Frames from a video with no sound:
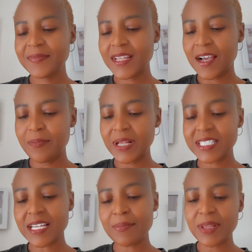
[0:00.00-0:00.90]
uh,
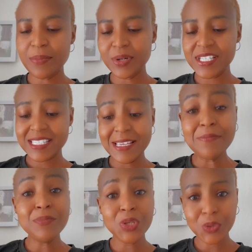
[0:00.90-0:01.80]
build up the body's
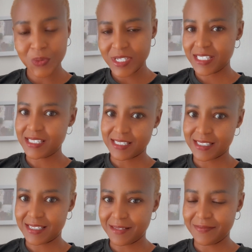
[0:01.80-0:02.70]
immune
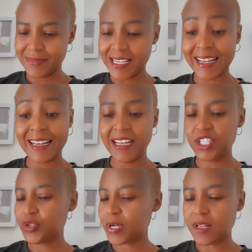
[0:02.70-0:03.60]
system, like
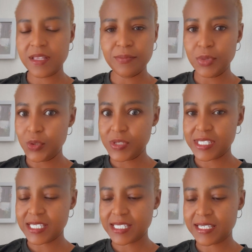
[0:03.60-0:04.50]
natural immune
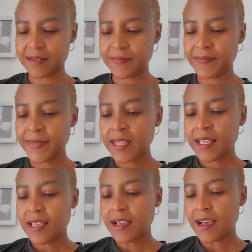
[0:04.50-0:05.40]
system,
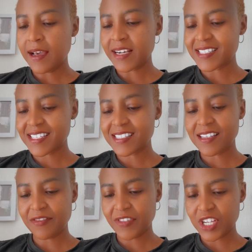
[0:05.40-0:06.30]
uh, resist
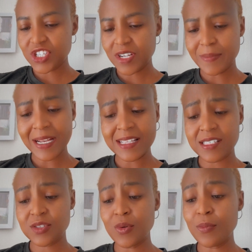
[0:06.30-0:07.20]
infection,
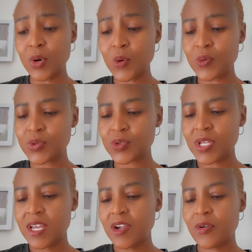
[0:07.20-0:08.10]
balances hormones,
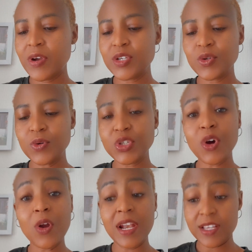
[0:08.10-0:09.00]
create good
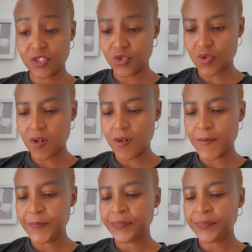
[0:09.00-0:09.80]
cholesterol,